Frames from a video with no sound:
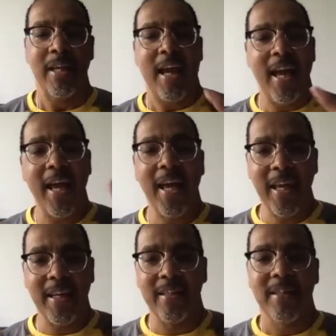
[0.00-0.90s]

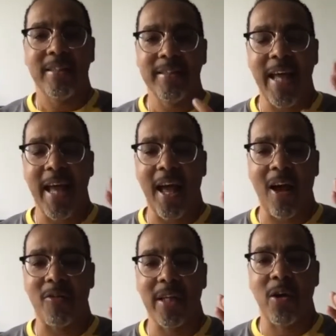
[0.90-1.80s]
And
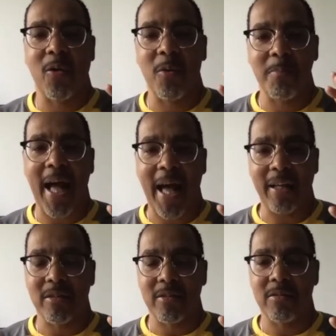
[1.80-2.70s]
now they're going back.
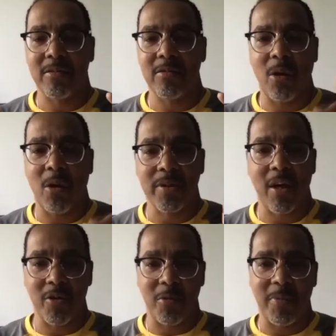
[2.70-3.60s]
Don't
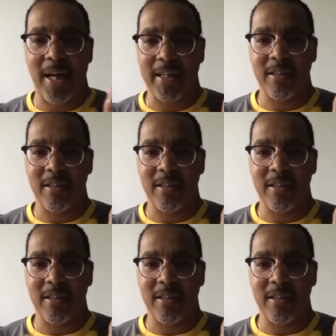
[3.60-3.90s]
tell nobody.